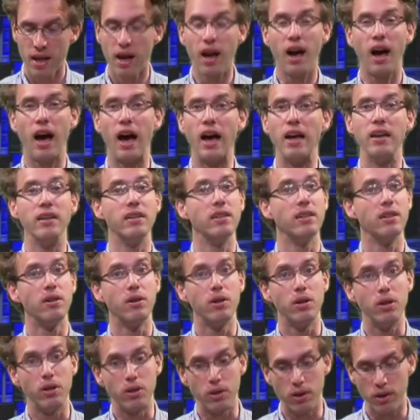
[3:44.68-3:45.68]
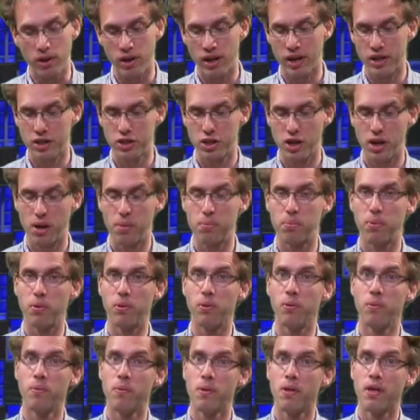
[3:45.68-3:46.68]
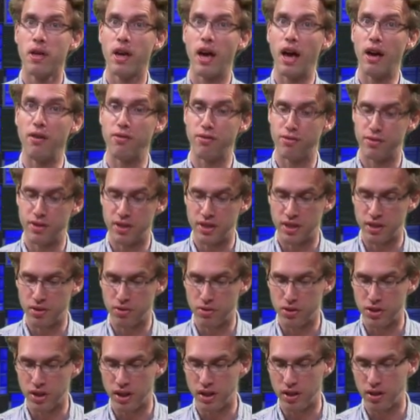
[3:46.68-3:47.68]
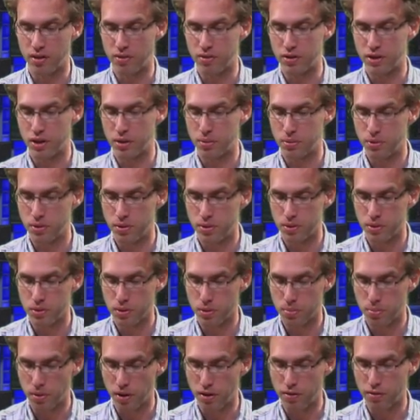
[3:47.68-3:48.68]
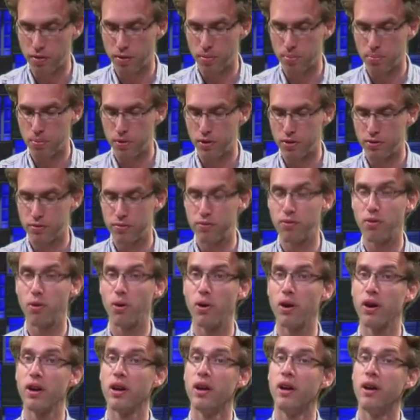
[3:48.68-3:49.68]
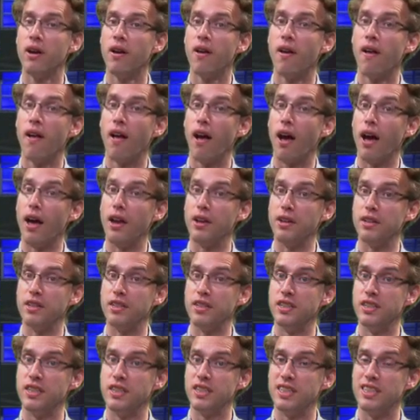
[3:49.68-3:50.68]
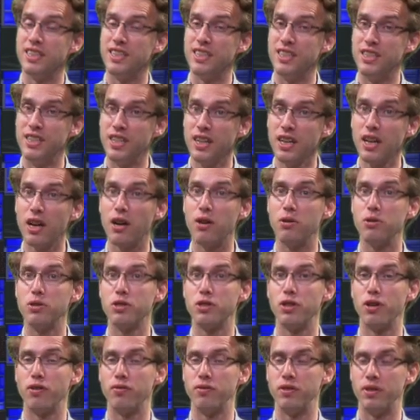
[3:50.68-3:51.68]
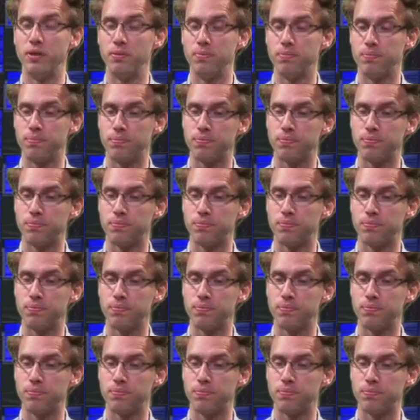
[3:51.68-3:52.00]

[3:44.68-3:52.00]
And another example, f of z equals z over z to the power 4 plus 4. Uh, the zeros of the